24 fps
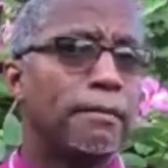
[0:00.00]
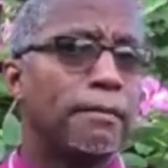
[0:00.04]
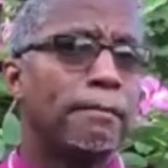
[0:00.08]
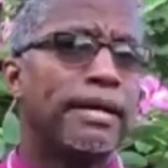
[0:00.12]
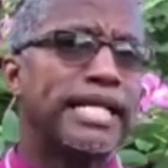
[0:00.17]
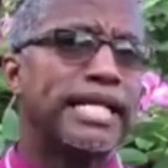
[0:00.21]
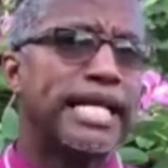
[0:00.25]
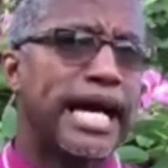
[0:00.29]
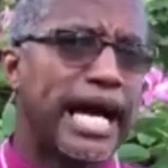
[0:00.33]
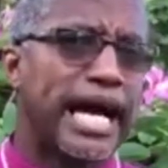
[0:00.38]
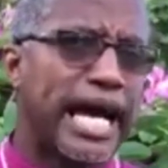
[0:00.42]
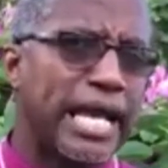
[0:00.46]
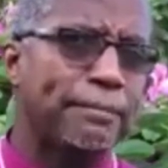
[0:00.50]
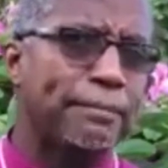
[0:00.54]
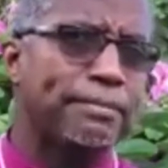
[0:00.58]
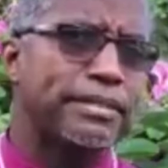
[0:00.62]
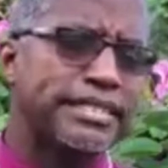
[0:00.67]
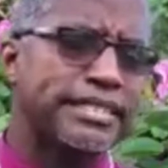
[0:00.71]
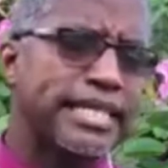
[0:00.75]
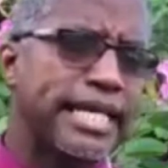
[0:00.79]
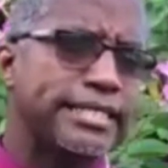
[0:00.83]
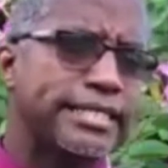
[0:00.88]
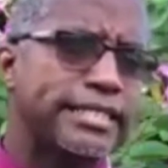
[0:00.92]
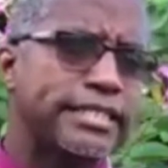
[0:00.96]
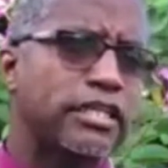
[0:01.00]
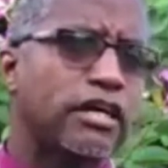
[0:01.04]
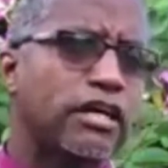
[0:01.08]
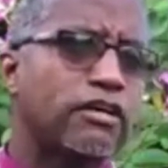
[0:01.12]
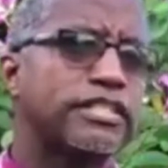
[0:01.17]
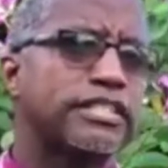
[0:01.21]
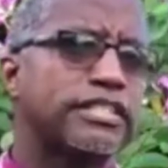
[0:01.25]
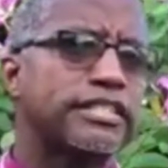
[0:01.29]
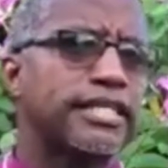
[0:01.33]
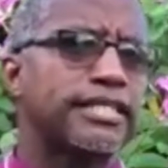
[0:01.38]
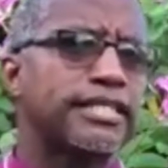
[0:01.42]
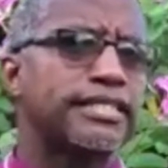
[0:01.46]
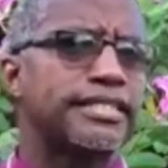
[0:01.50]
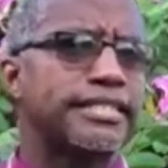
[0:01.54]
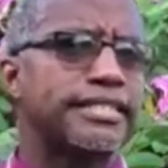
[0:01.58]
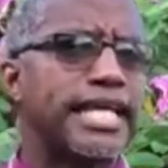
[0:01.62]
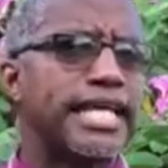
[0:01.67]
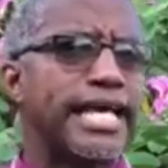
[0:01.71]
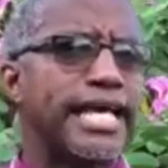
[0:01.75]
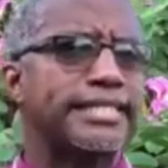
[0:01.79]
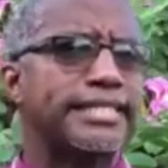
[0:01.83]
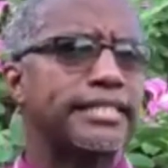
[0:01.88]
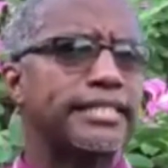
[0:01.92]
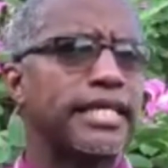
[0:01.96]
but a high percentage of
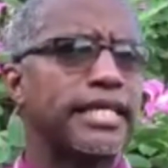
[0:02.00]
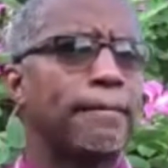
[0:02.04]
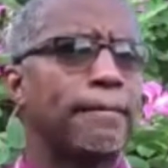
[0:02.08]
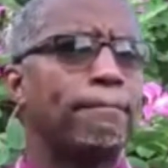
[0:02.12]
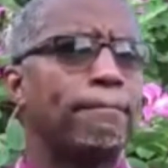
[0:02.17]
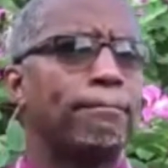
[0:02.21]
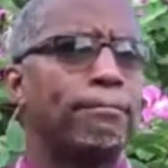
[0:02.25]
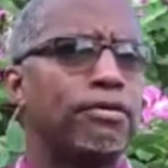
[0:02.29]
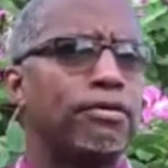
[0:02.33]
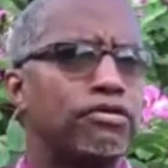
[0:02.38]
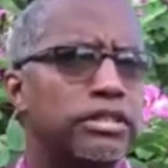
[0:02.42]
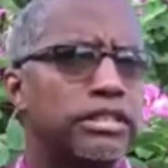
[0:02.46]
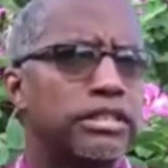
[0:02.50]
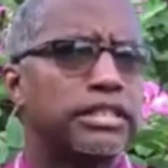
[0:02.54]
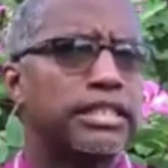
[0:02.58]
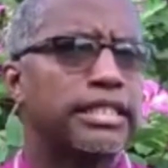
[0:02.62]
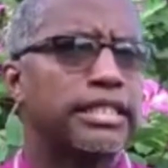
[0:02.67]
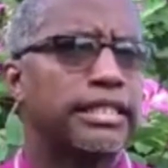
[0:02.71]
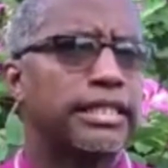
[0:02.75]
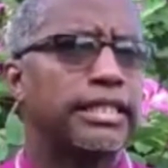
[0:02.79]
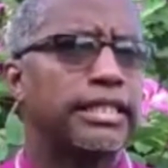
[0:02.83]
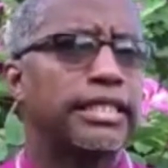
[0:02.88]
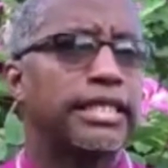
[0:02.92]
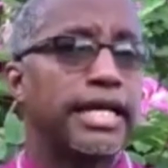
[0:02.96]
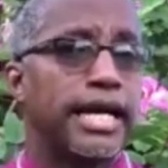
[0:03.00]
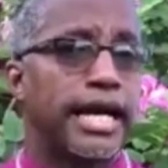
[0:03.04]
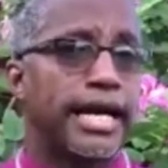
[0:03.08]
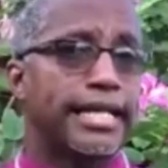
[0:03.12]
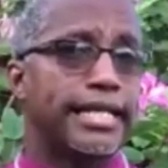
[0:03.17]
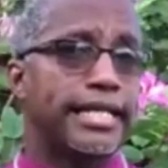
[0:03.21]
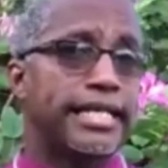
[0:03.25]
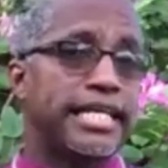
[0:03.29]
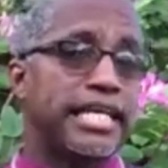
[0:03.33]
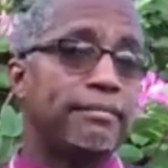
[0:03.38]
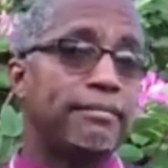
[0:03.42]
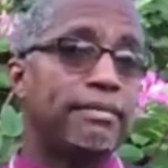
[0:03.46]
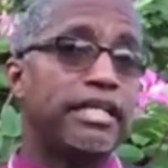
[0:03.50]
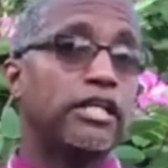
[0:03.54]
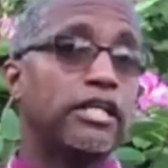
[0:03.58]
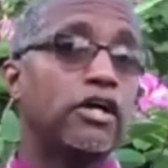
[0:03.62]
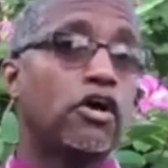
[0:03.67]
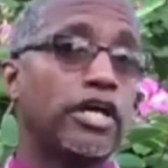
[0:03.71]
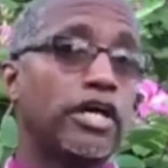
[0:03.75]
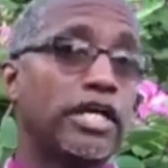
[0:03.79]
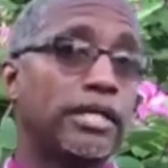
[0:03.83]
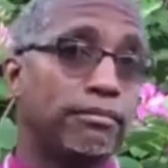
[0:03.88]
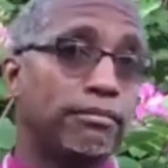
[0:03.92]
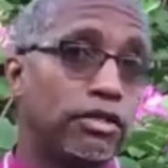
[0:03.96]
success in boosting and enabling
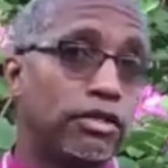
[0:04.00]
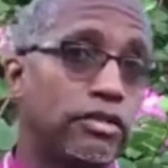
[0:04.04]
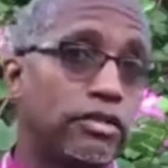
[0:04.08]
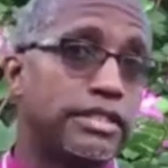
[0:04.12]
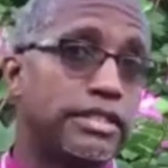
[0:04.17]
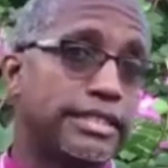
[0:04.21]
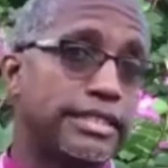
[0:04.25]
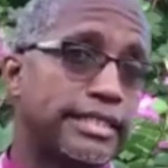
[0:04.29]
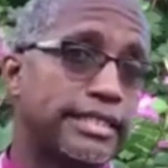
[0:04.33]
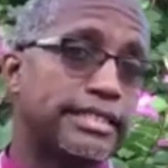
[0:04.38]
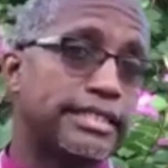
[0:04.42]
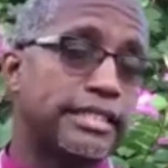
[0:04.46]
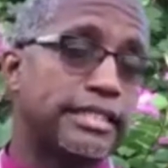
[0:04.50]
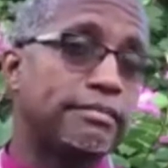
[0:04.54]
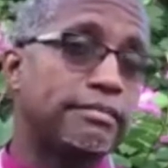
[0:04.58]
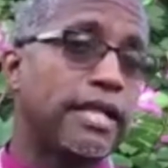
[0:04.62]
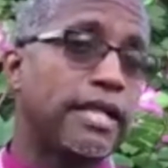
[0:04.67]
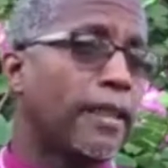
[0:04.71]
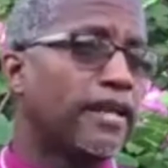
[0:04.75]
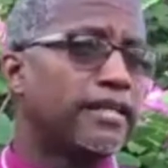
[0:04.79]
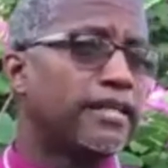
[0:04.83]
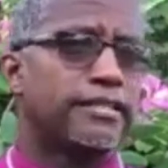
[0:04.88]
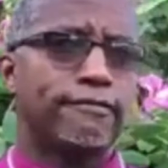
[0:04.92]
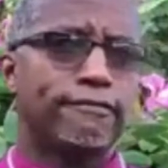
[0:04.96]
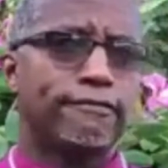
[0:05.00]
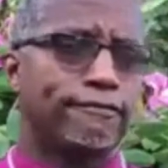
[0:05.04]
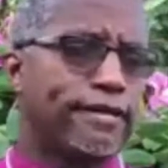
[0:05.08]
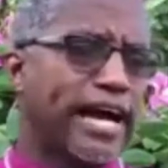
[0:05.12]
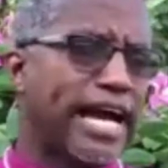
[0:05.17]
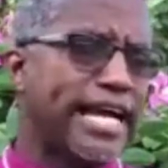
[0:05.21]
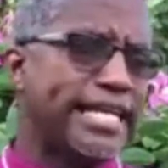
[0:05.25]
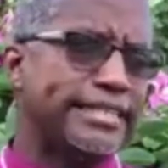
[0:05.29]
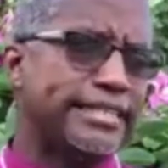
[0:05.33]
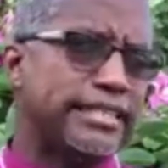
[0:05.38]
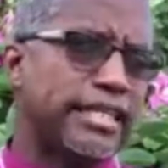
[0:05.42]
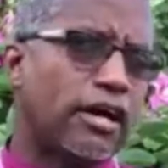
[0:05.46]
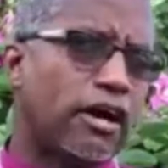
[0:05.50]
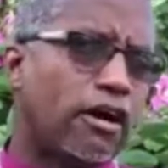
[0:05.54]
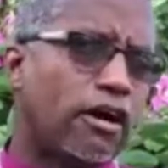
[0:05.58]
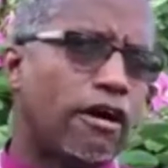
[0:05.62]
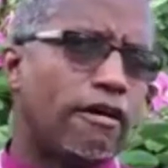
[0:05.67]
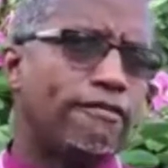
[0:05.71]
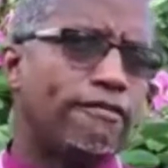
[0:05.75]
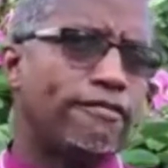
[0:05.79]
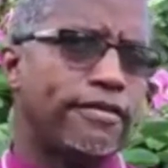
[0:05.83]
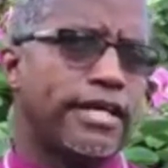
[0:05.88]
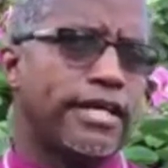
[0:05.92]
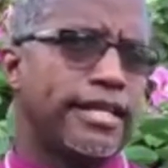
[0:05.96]
our immune system to fight
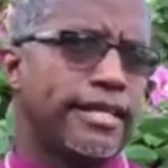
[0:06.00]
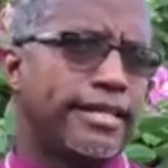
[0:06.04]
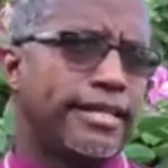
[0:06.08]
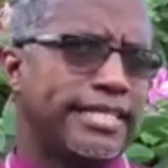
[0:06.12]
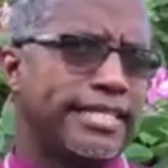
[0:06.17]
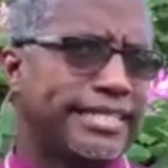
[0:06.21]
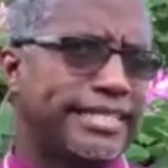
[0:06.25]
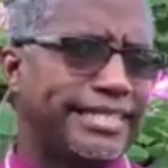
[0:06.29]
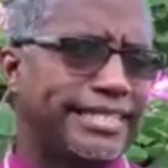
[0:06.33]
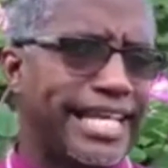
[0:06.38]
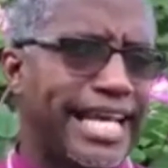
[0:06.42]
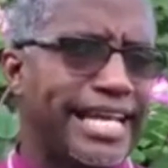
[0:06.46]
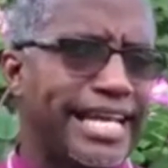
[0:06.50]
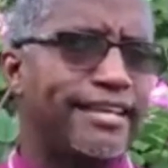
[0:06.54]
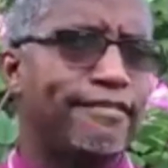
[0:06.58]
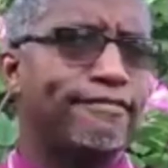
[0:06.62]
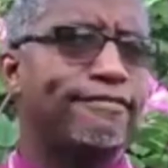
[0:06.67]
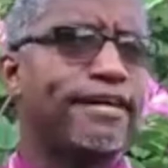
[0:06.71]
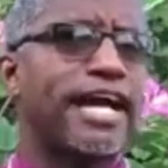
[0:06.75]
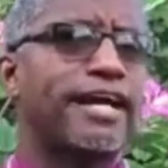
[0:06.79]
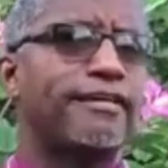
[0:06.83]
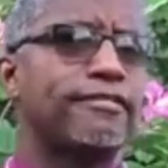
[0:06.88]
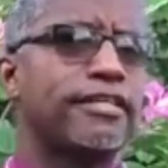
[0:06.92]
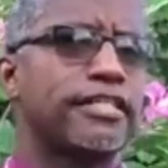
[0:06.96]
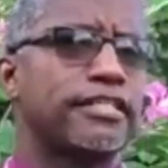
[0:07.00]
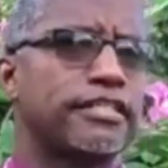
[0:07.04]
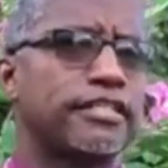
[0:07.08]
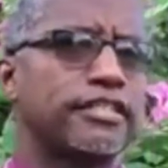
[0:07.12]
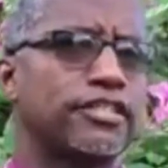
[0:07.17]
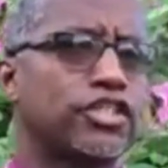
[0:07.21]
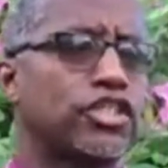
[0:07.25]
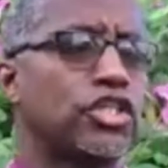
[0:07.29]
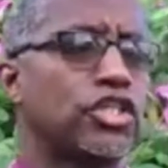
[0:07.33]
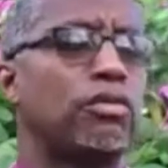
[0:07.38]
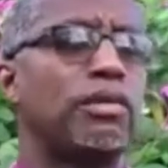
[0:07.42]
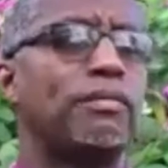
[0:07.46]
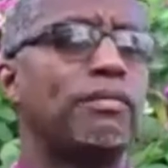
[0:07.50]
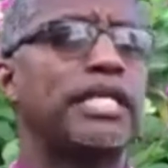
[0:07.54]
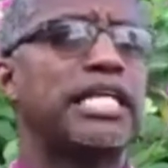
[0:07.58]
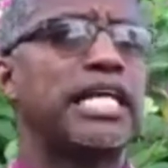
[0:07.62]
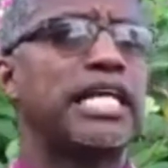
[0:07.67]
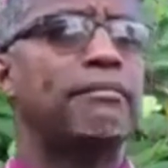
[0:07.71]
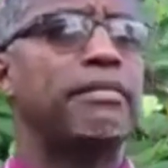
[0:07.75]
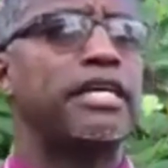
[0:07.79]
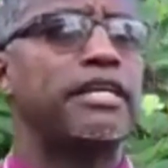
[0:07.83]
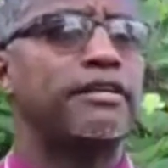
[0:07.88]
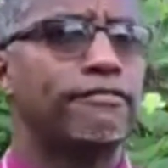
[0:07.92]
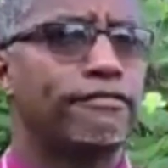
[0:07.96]
off this deadly virus should we
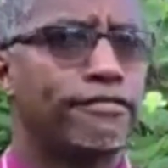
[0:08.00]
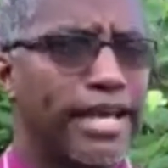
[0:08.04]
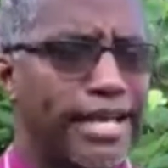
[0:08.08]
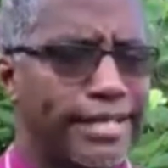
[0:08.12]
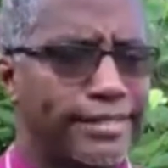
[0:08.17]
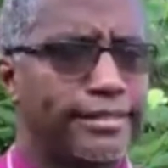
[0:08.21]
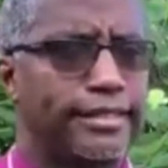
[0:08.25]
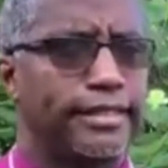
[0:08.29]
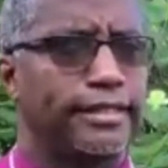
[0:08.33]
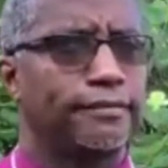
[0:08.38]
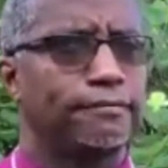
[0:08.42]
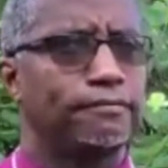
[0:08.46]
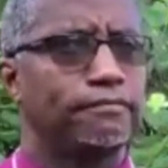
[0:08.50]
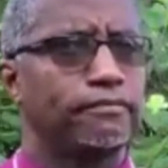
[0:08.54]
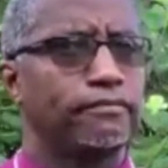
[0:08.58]
become infected,